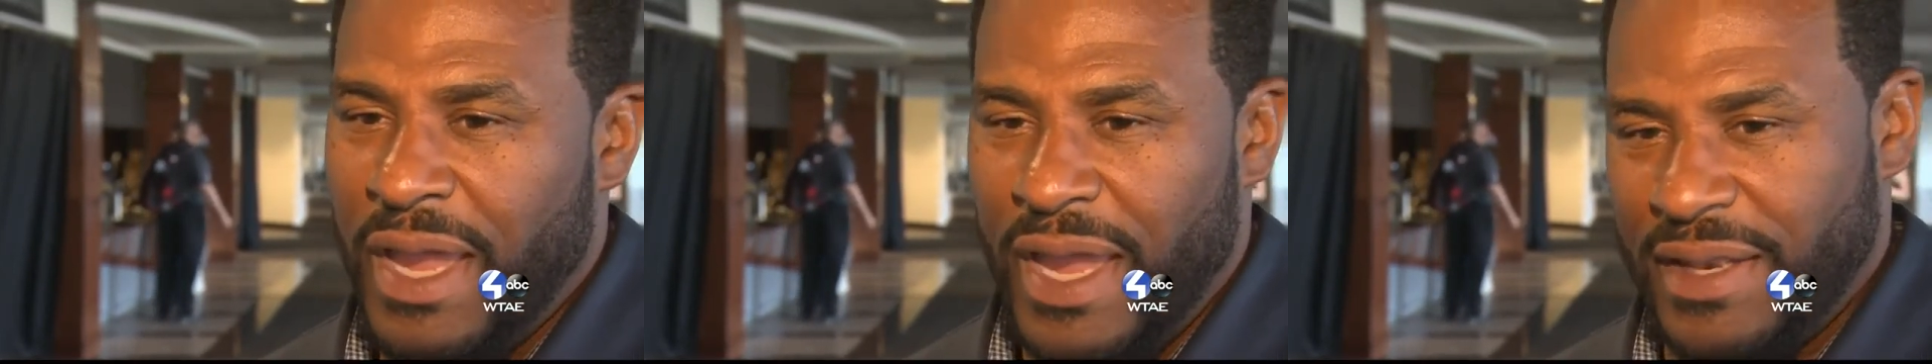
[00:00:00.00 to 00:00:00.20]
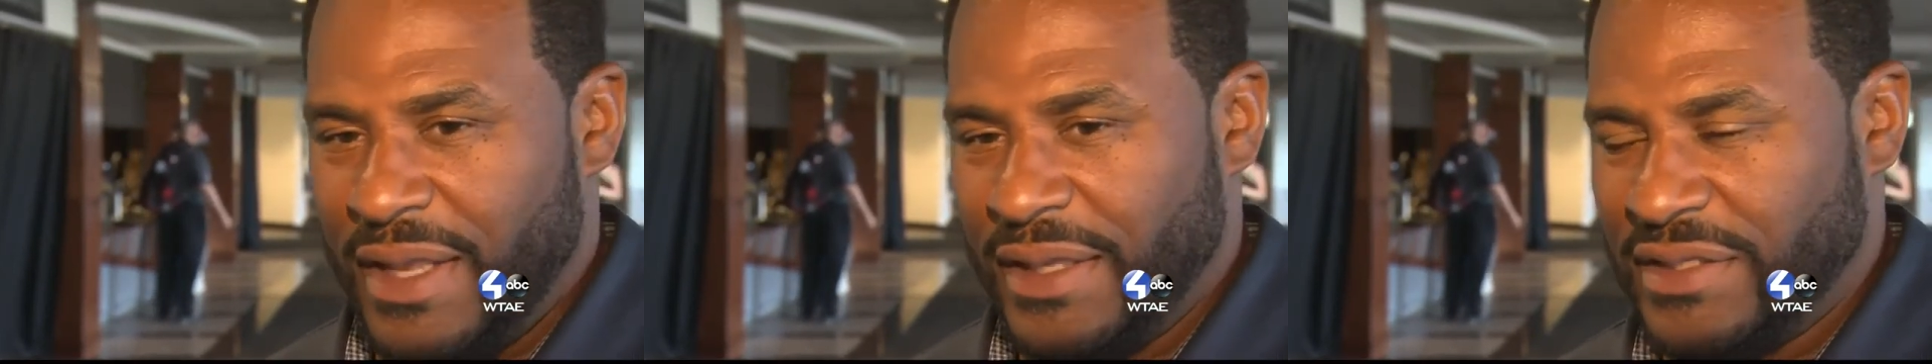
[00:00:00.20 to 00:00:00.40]

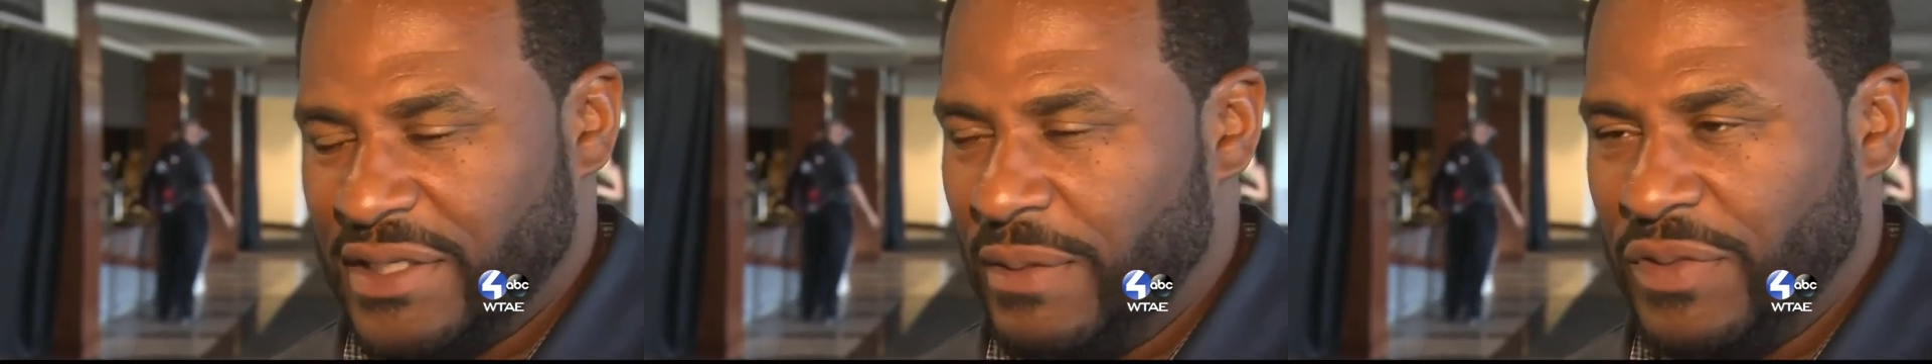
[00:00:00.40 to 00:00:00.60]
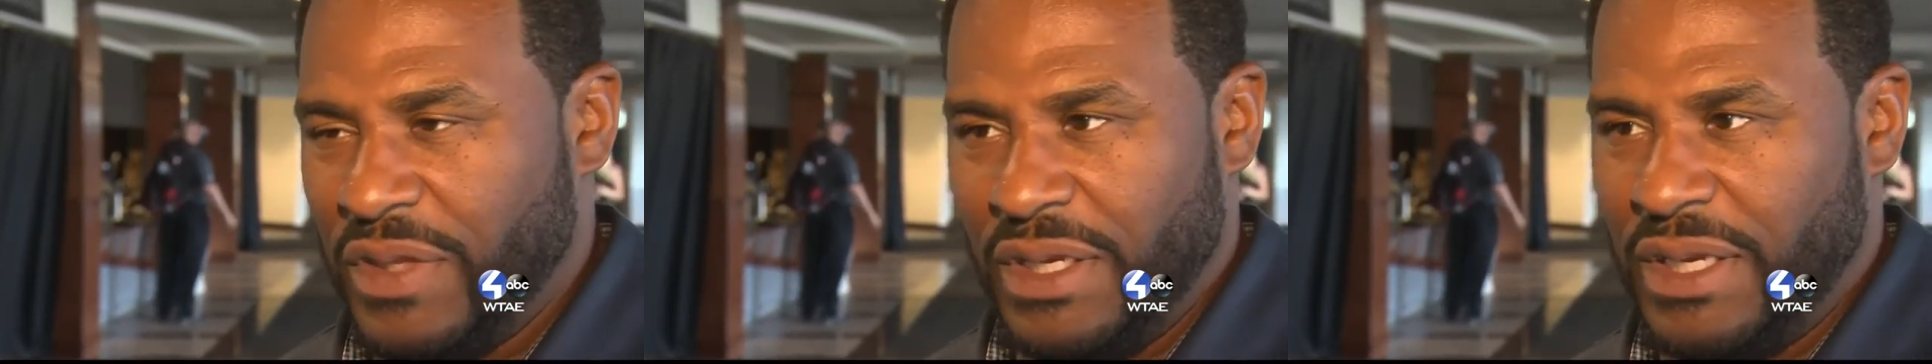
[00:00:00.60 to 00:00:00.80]
and that's
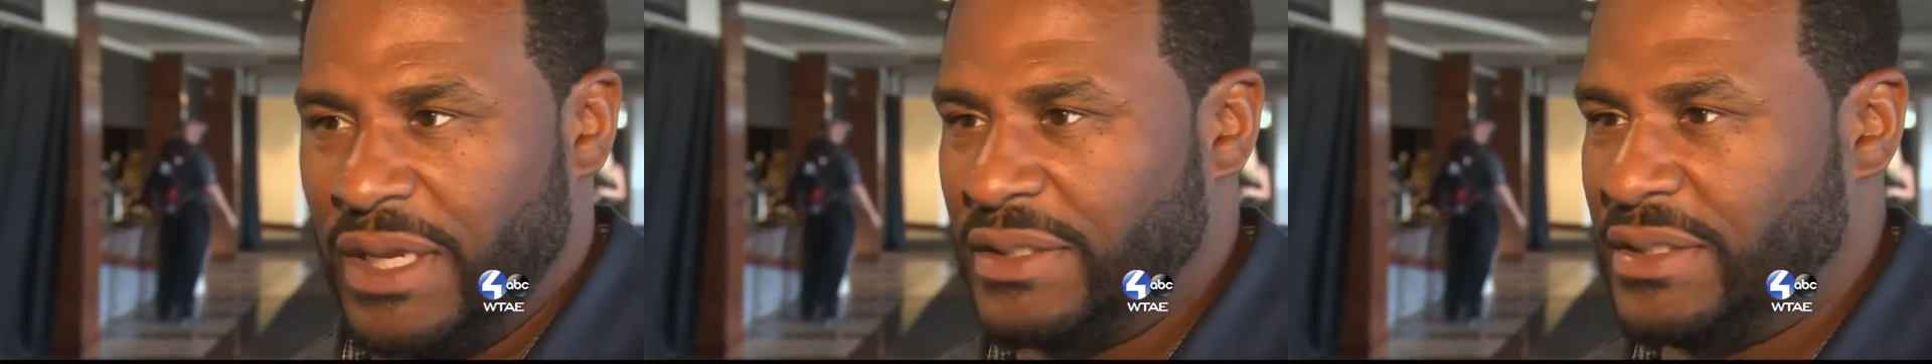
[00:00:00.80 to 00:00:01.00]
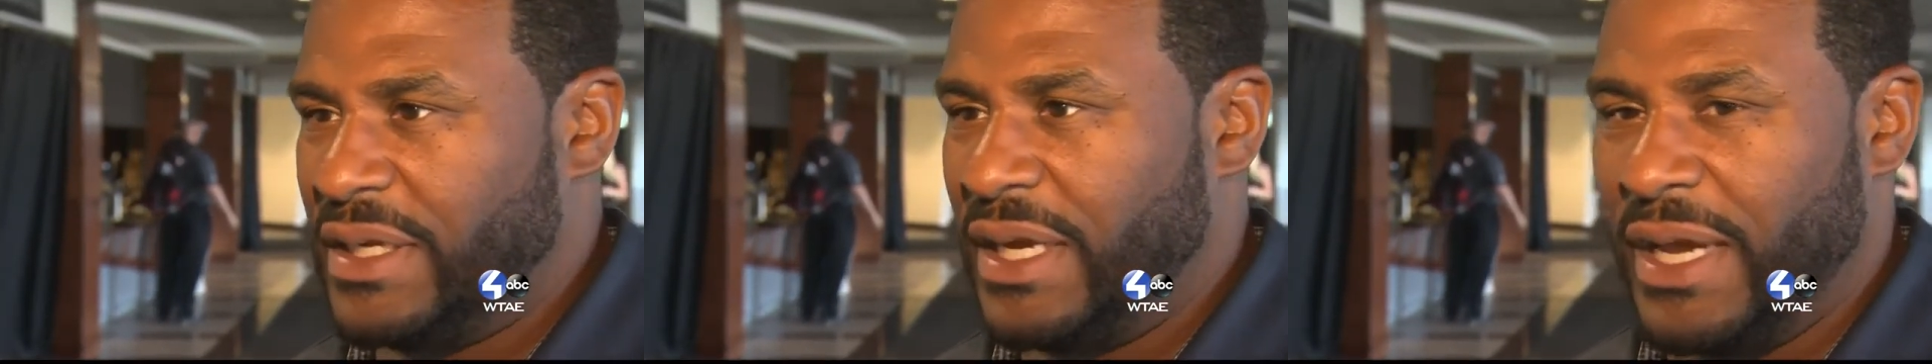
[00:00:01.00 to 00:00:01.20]
something
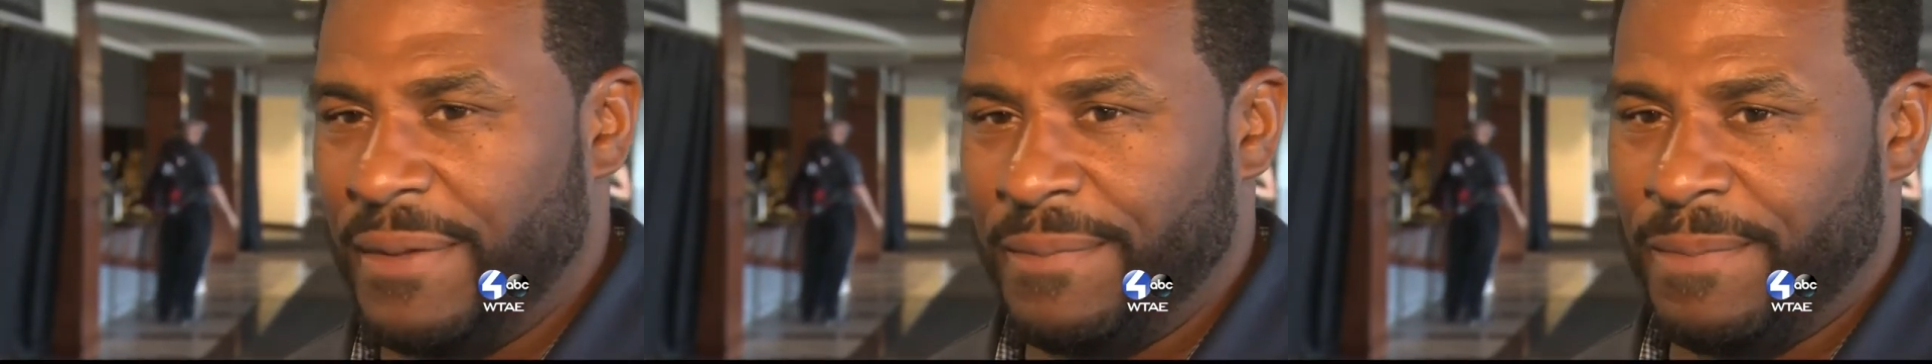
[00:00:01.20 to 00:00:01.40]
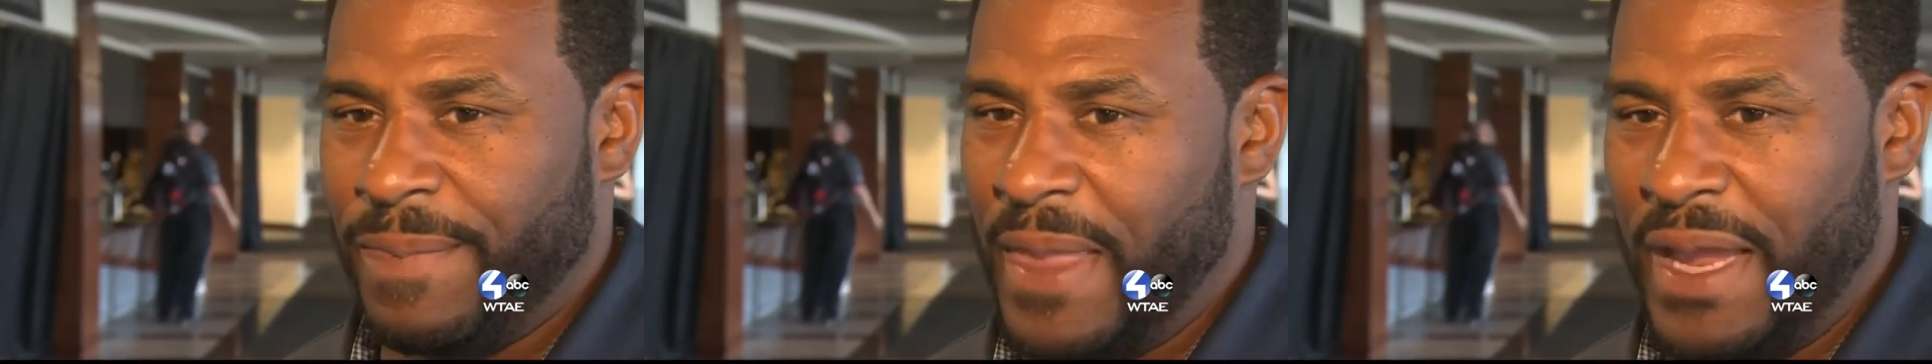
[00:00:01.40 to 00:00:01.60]
that
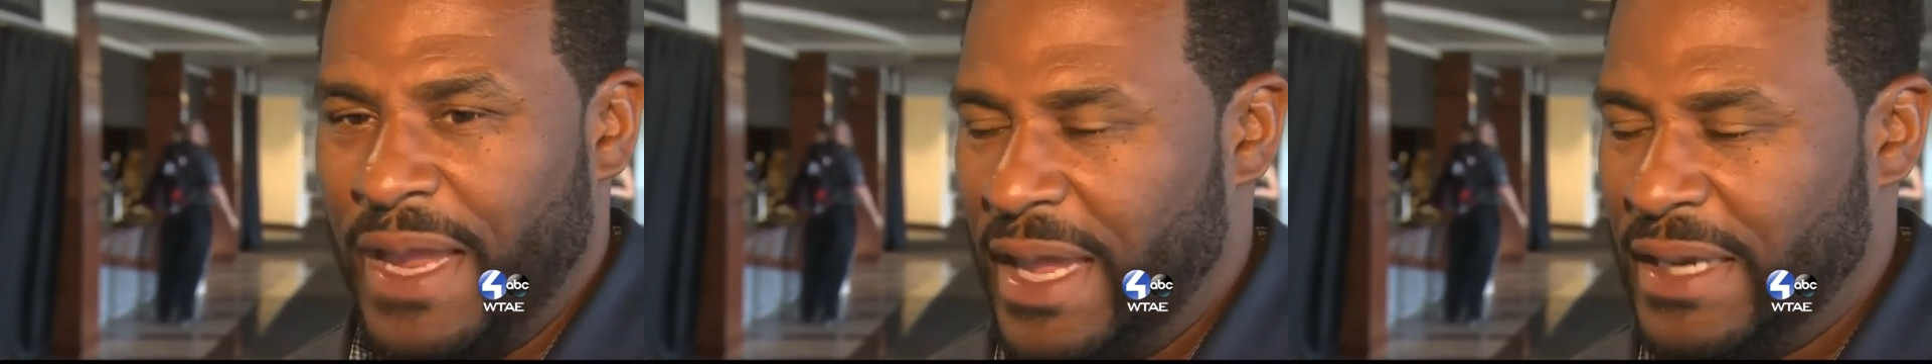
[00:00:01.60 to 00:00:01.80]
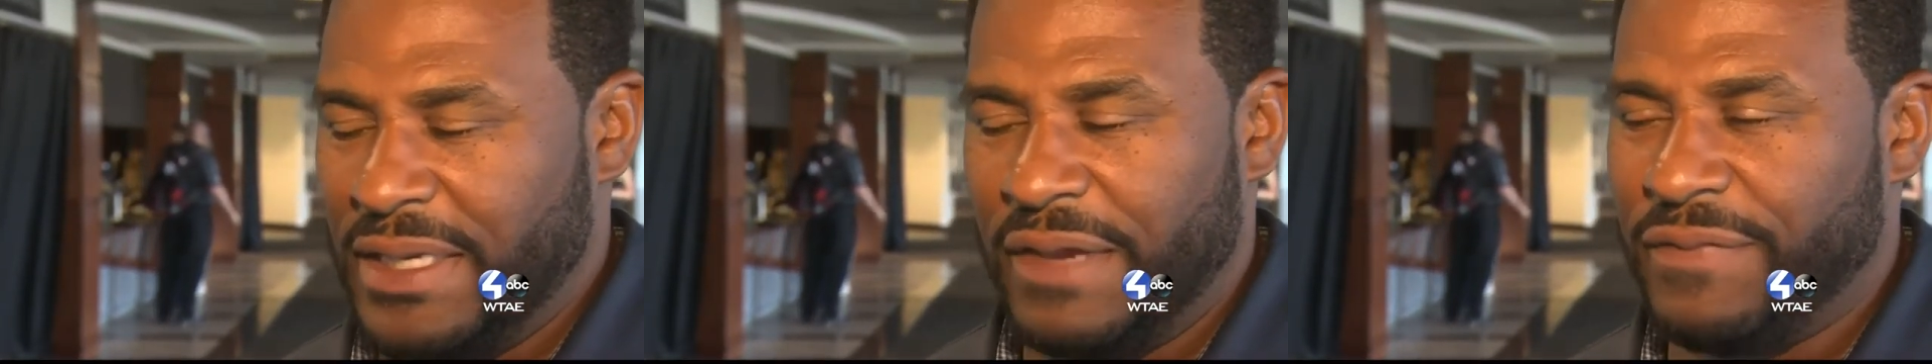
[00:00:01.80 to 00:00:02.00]

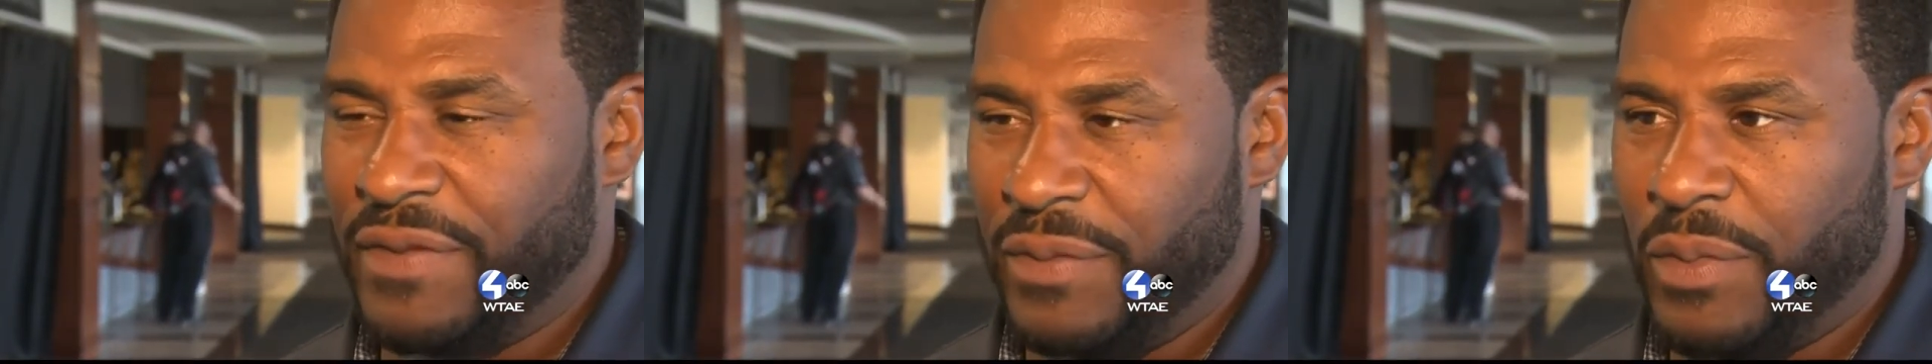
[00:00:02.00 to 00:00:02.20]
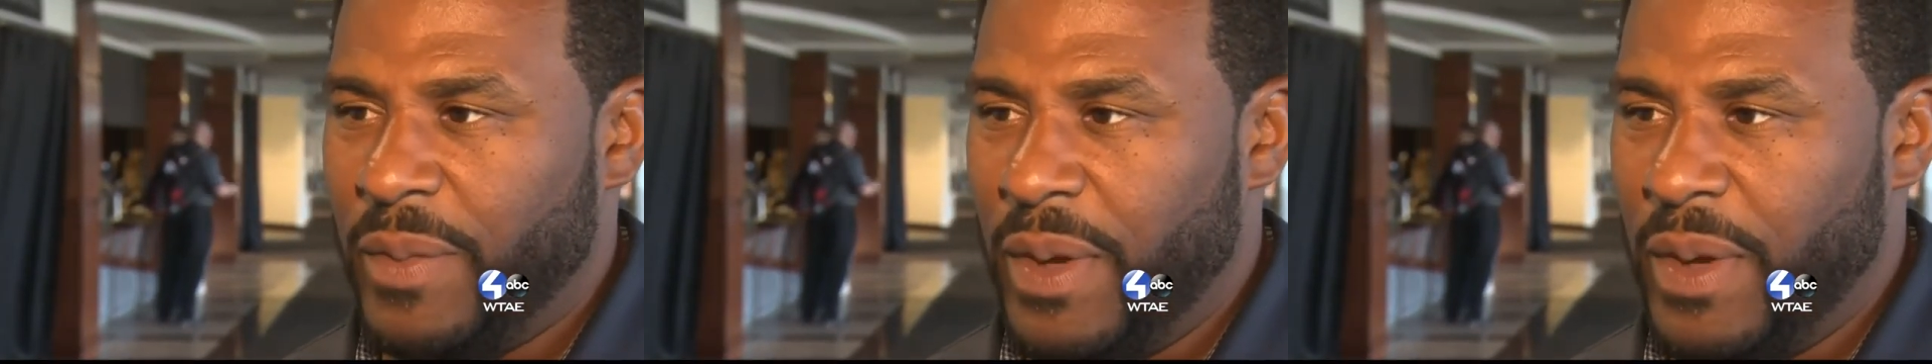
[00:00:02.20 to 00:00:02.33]
I definitely